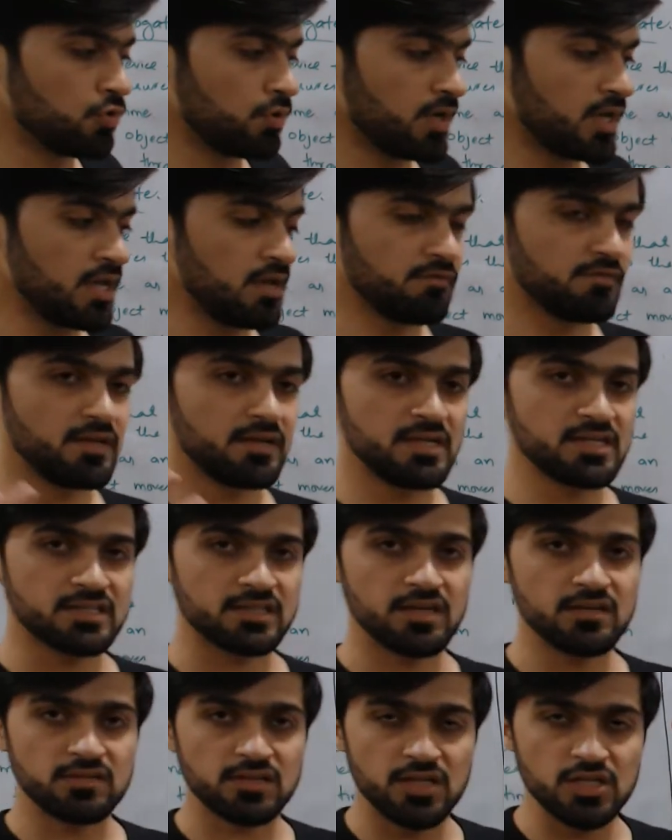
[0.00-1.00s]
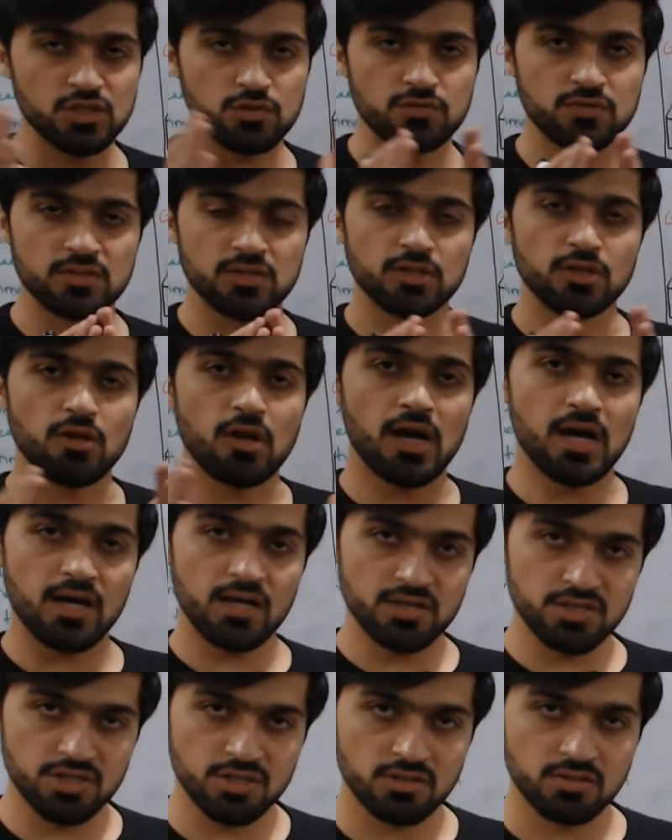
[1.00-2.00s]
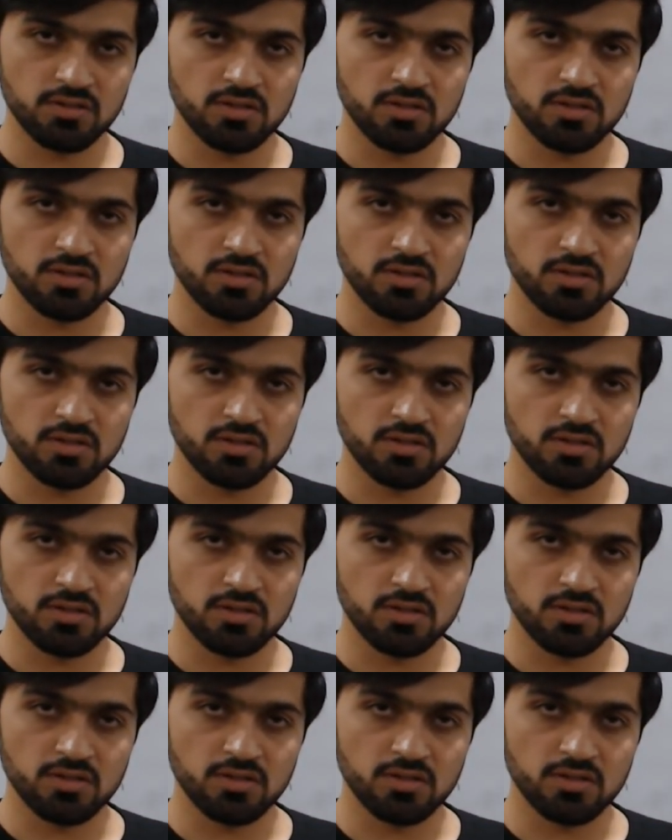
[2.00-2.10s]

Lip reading: if the distance is large,